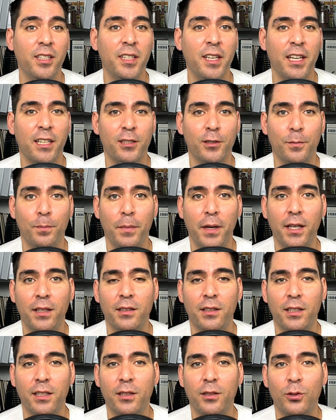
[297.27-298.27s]
expect
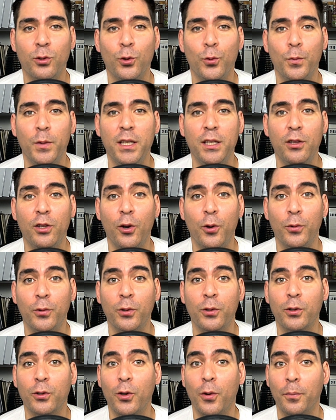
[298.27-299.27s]
it to be known
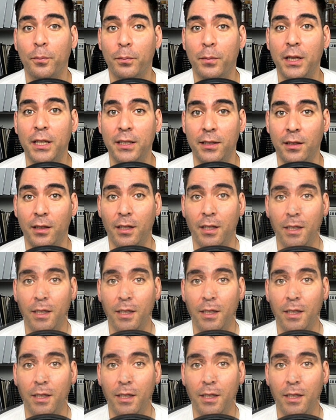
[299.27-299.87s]
completely.